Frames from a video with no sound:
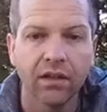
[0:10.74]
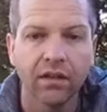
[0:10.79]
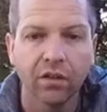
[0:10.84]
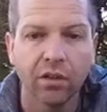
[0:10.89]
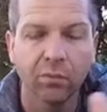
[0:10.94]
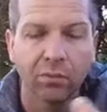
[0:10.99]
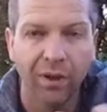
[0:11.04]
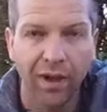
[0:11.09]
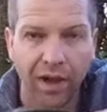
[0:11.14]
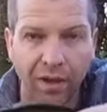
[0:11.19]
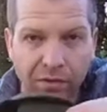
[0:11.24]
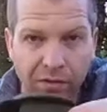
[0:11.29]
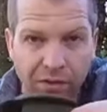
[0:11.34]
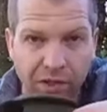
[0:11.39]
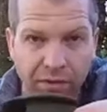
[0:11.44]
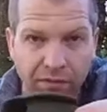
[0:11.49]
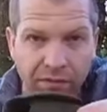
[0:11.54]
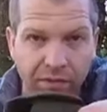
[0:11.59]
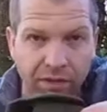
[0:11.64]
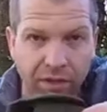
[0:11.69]
little pouch and
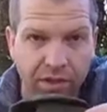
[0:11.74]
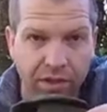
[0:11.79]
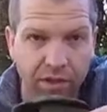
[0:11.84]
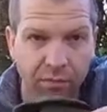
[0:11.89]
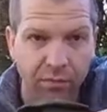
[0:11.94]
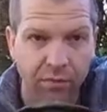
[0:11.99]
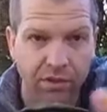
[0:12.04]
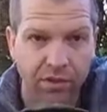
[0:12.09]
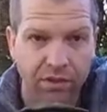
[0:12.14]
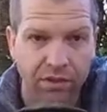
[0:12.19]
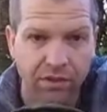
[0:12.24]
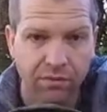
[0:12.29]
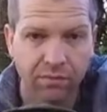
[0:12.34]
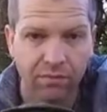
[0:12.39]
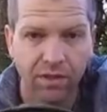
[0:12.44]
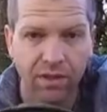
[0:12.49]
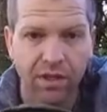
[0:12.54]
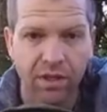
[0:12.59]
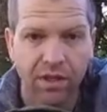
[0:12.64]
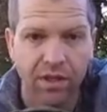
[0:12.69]
everything to put some
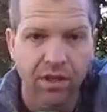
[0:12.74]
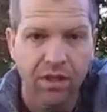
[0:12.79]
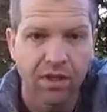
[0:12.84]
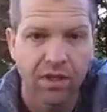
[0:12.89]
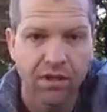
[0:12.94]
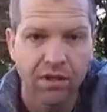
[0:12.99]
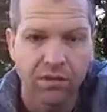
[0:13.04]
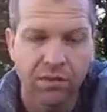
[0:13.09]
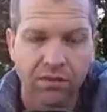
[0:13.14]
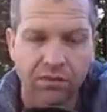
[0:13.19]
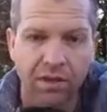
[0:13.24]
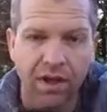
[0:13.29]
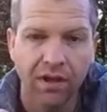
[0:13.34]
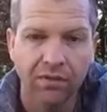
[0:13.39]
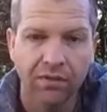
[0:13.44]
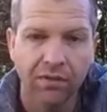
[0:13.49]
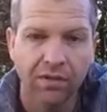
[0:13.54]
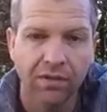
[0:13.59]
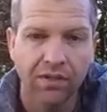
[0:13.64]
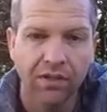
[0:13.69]

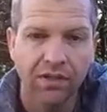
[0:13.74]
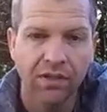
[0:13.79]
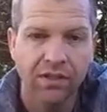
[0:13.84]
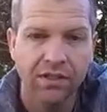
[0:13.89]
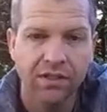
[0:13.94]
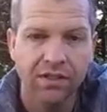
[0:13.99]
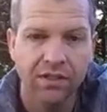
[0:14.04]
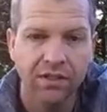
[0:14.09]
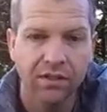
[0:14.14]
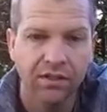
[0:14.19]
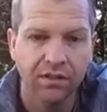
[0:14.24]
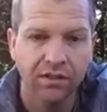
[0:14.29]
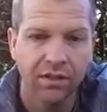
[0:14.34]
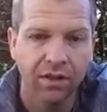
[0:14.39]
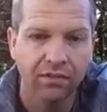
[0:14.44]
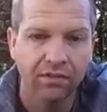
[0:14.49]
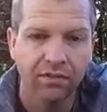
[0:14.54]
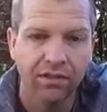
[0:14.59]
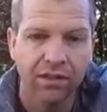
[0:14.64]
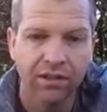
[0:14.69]
survival goodies and
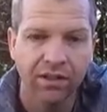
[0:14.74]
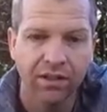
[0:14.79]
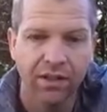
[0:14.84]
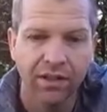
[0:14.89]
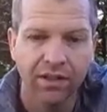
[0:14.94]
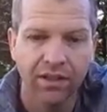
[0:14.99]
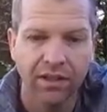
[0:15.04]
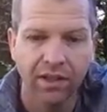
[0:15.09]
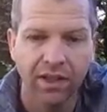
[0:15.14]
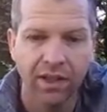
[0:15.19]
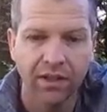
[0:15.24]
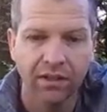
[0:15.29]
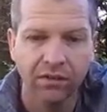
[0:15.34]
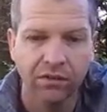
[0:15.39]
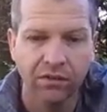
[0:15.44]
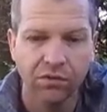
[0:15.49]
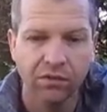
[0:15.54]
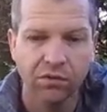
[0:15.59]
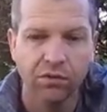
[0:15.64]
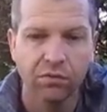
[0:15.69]
everything like that. A
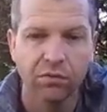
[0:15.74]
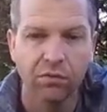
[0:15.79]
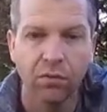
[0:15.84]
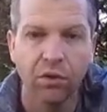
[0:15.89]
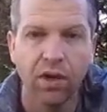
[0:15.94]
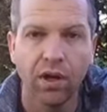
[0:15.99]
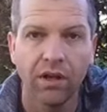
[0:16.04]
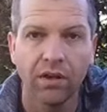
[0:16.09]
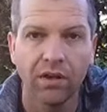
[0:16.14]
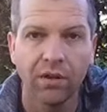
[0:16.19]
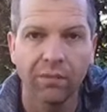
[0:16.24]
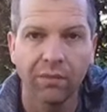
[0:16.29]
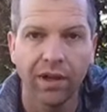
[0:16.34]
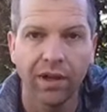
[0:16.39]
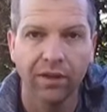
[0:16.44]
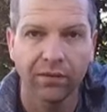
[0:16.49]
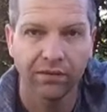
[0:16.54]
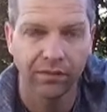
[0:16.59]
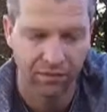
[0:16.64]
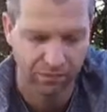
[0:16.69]
little jute twine on the
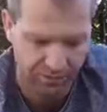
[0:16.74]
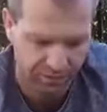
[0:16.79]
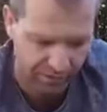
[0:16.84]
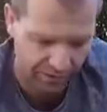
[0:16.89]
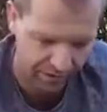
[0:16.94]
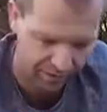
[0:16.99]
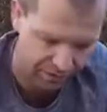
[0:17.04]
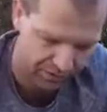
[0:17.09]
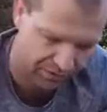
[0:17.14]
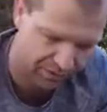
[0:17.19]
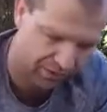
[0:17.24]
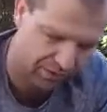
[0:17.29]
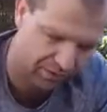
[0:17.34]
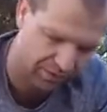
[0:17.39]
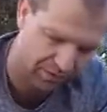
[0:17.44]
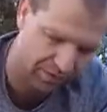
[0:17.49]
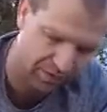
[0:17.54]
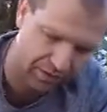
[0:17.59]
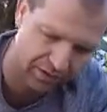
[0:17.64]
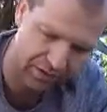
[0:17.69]
back for a fire
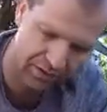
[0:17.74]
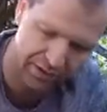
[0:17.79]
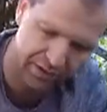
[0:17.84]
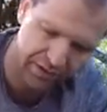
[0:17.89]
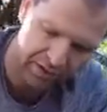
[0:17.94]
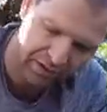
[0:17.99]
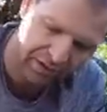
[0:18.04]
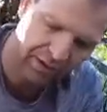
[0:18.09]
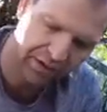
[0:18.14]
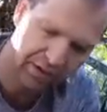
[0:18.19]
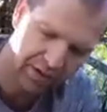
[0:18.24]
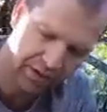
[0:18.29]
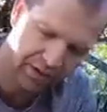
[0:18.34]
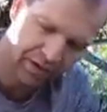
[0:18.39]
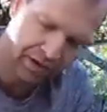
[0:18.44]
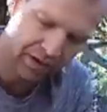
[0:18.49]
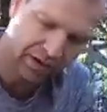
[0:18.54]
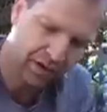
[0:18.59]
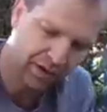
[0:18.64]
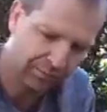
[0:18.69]
starter.
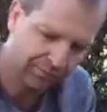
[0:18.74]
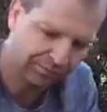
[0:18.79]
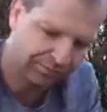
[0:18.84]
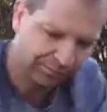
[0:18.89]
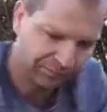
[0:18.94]
Now,